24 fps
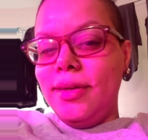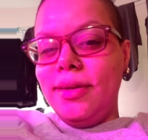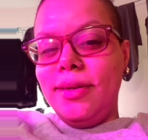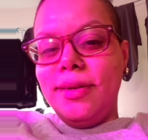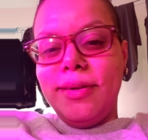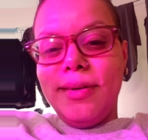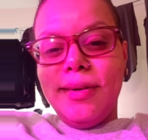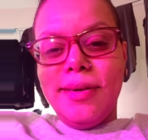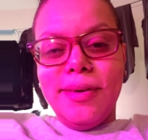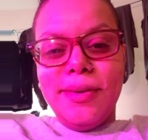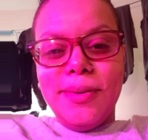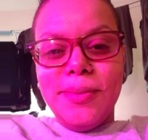
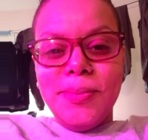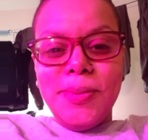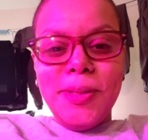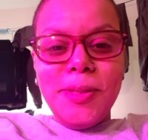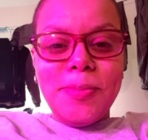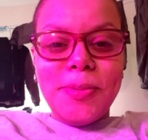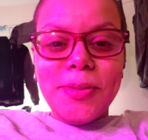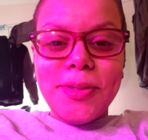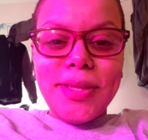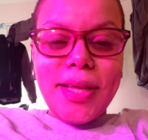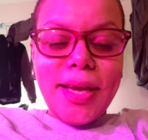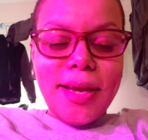you know,
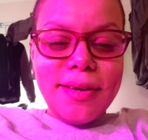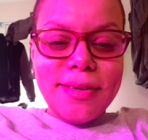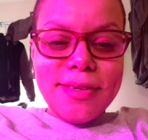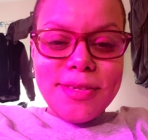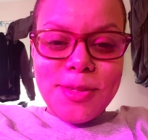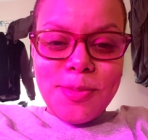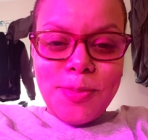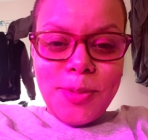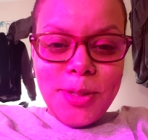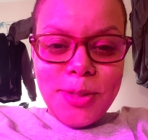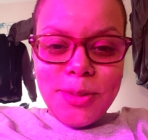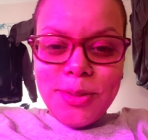people that are
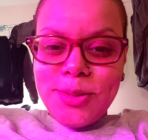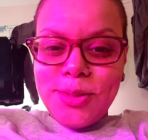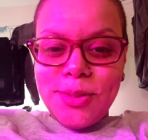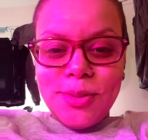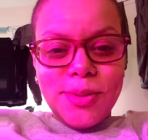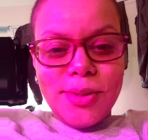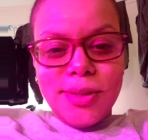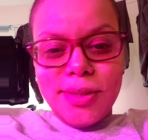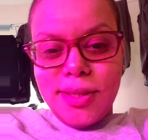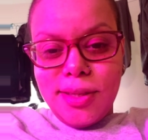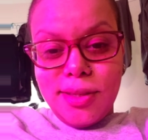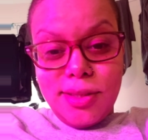
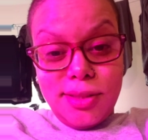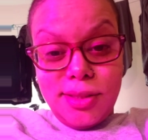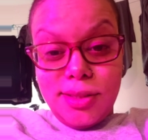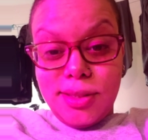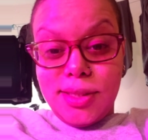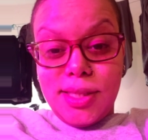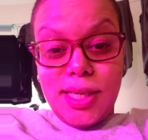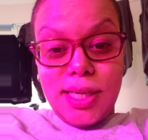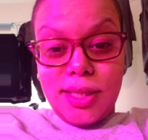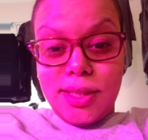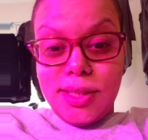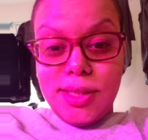spiritual, and they're
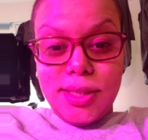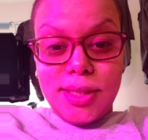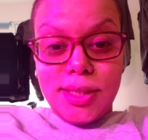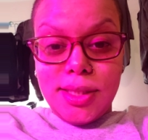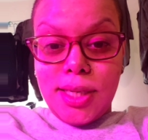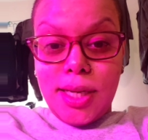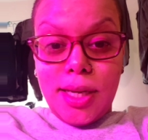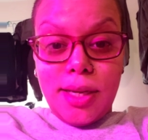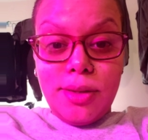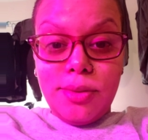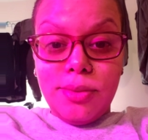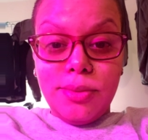just like,
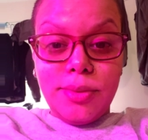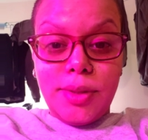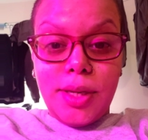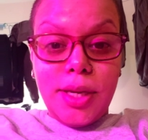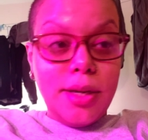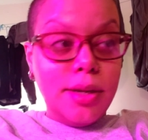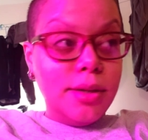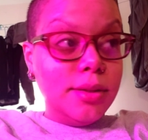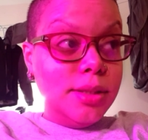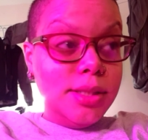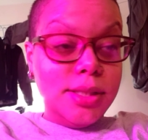listen, I don't care.